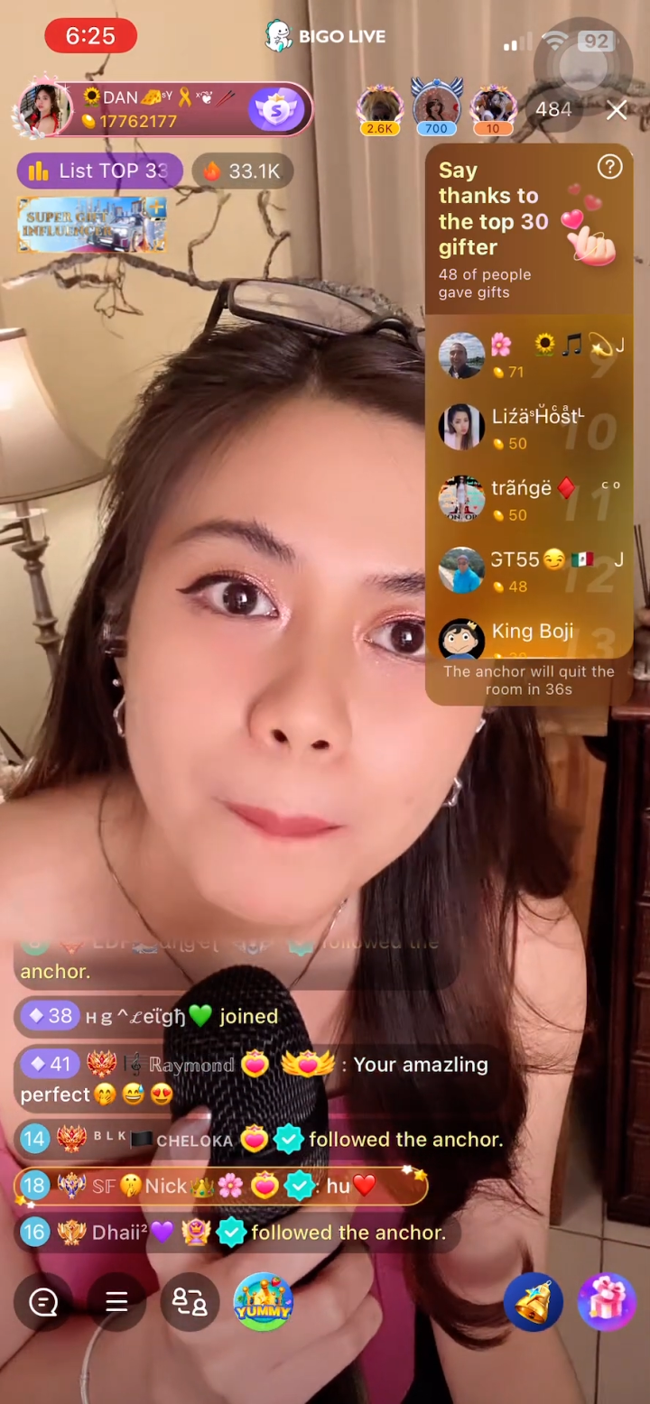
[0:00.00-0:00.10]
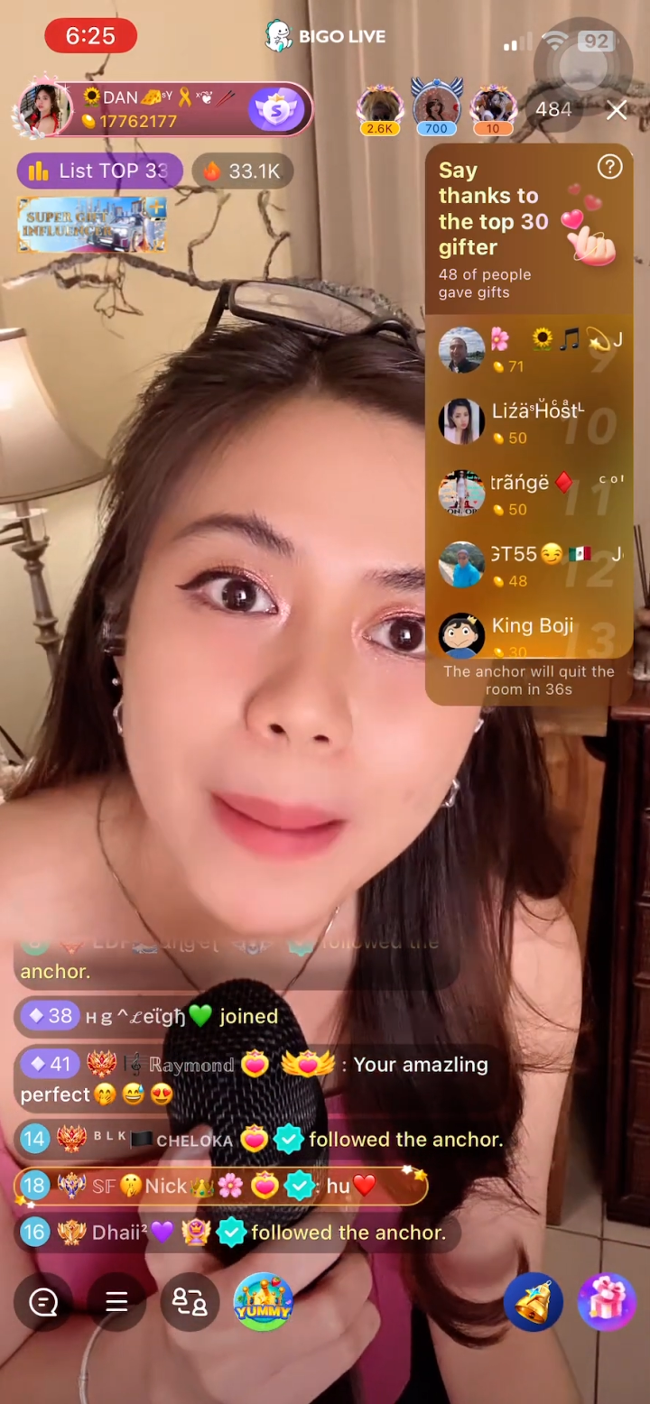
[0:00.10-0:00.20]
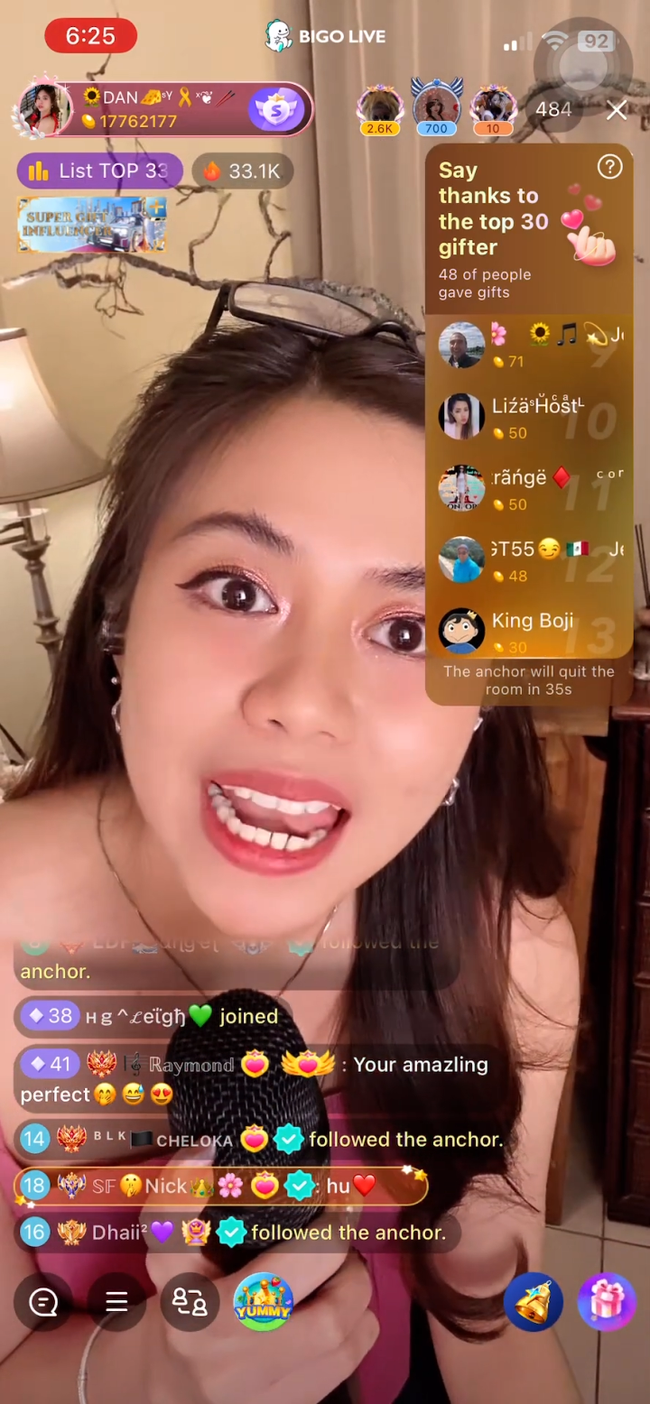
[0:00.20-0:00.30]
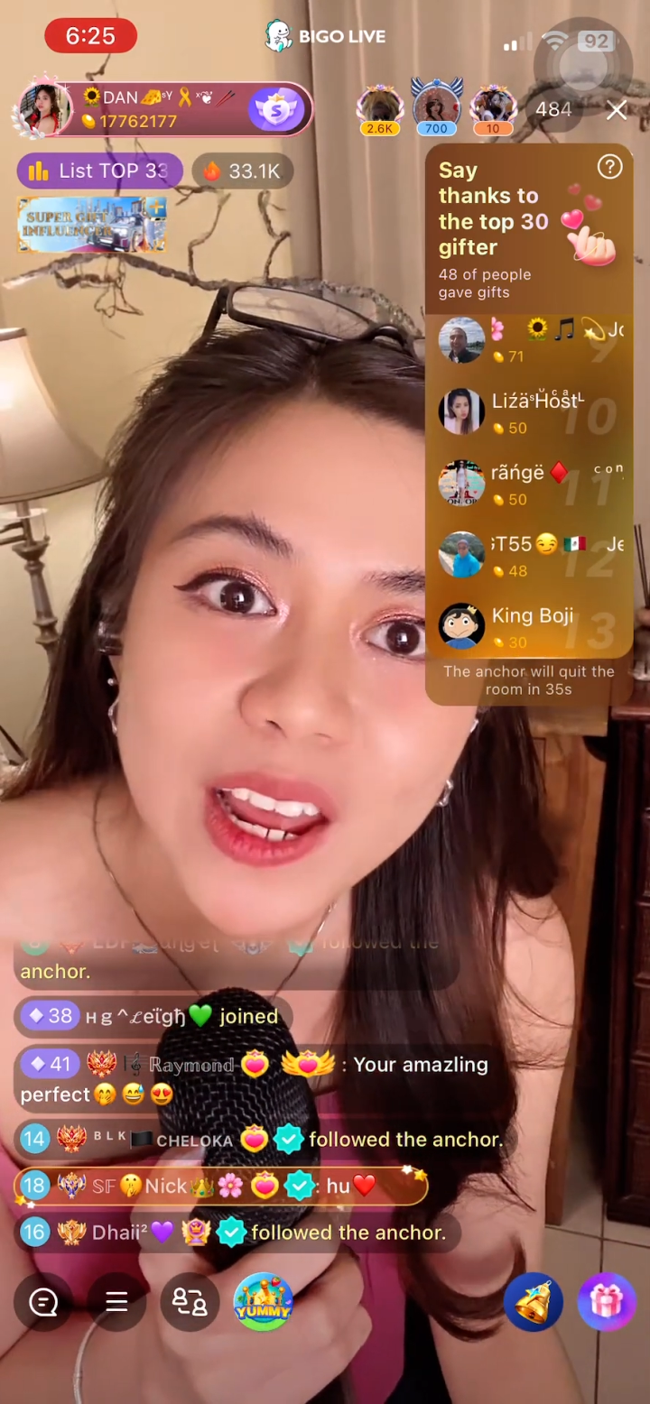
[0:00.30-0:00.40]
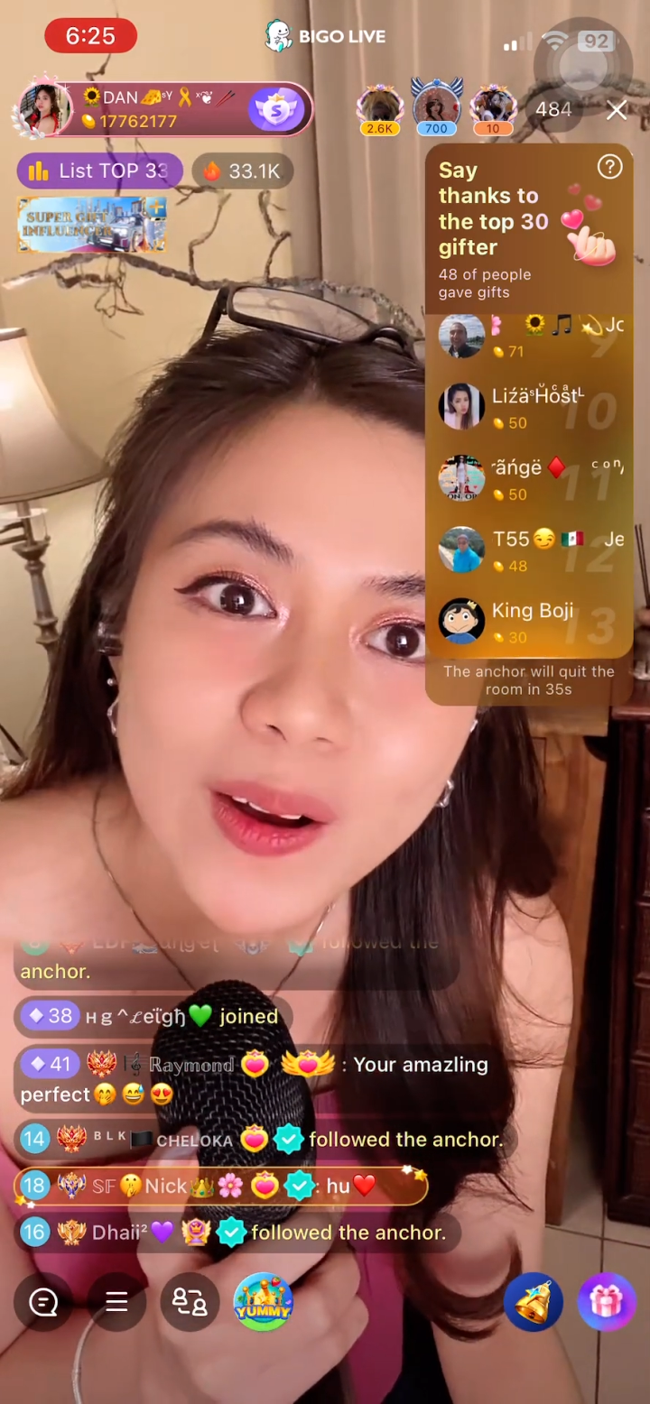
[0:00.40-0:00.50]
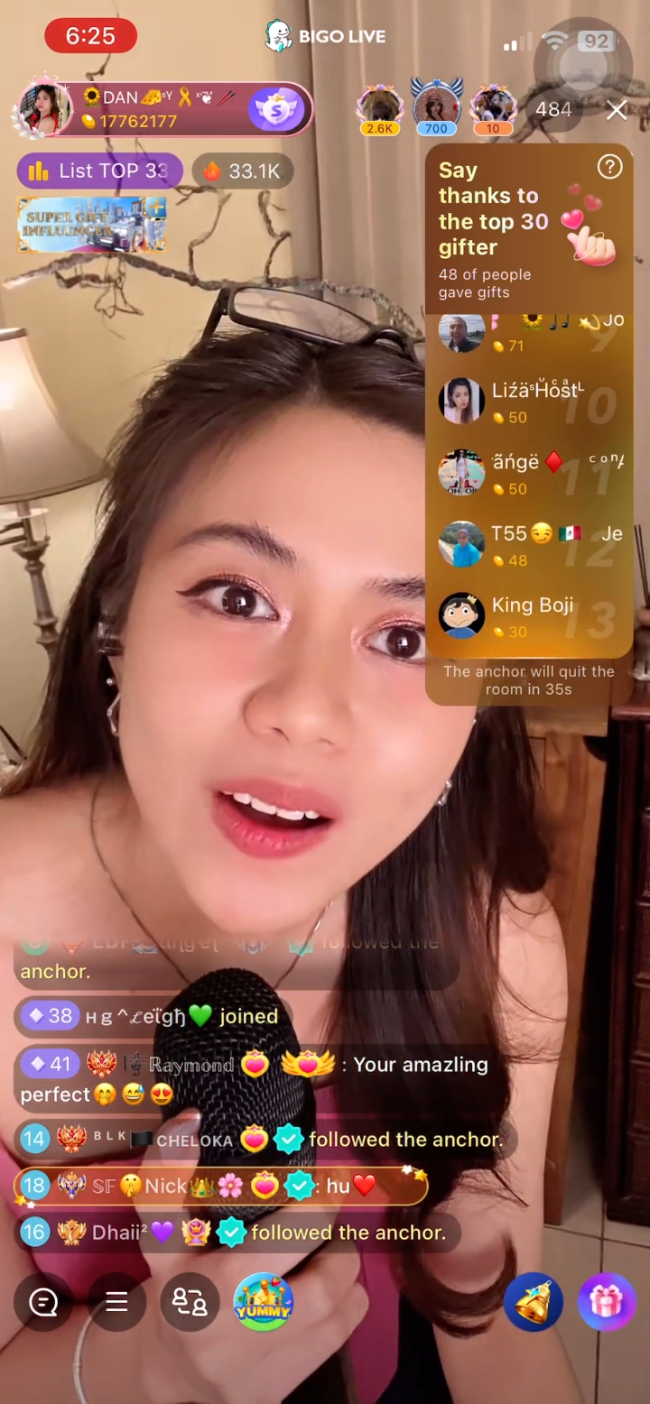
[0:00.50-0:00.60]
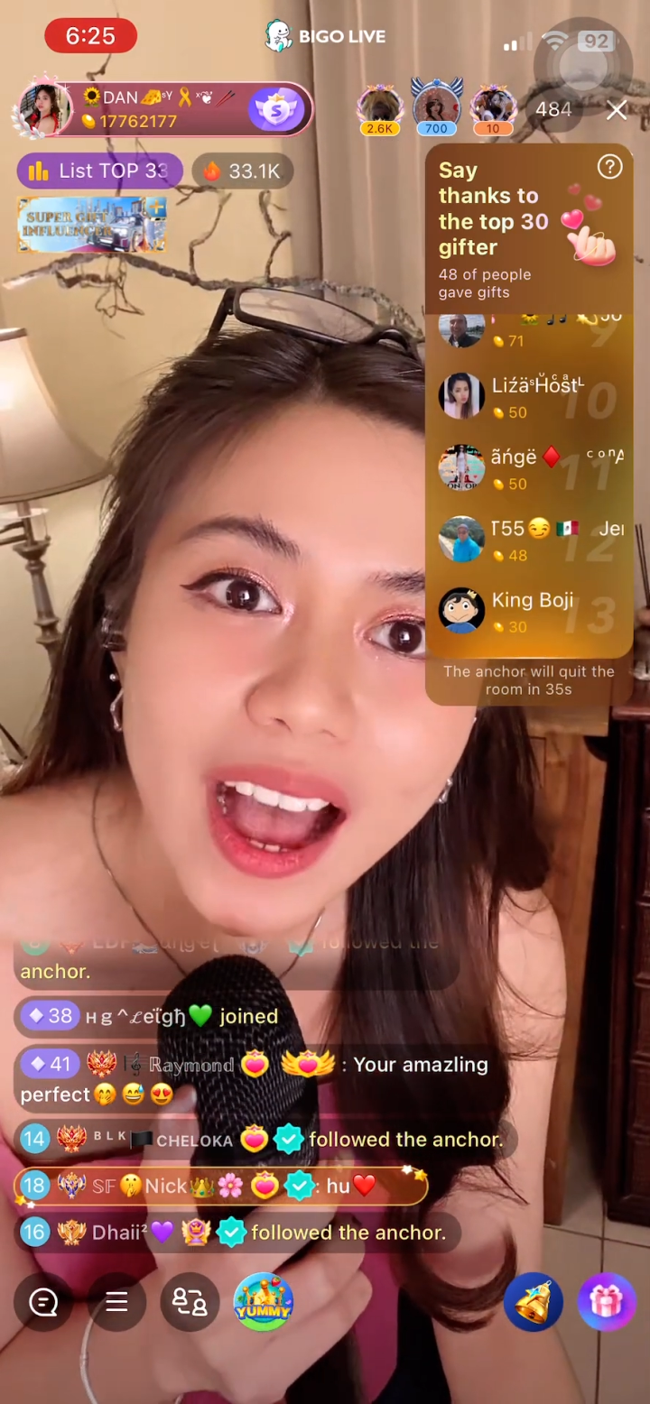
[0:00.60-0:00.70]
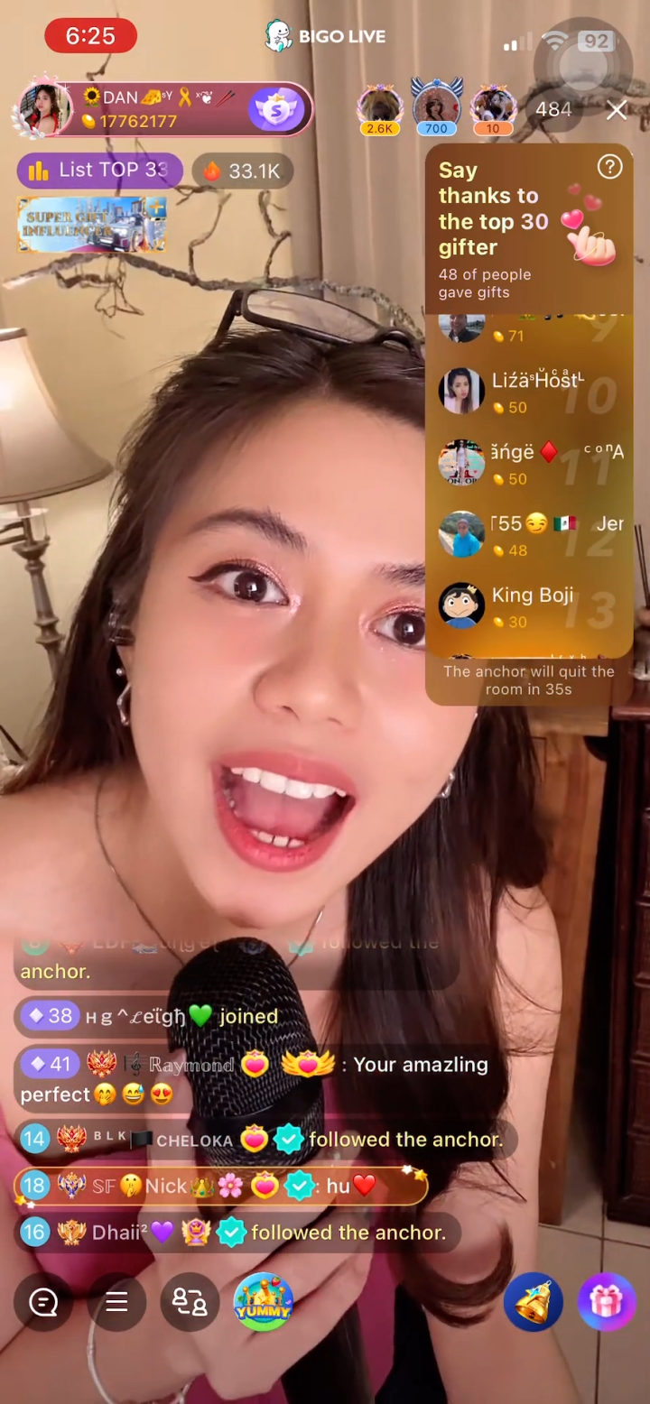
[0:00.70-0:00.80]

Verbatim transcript: Melo,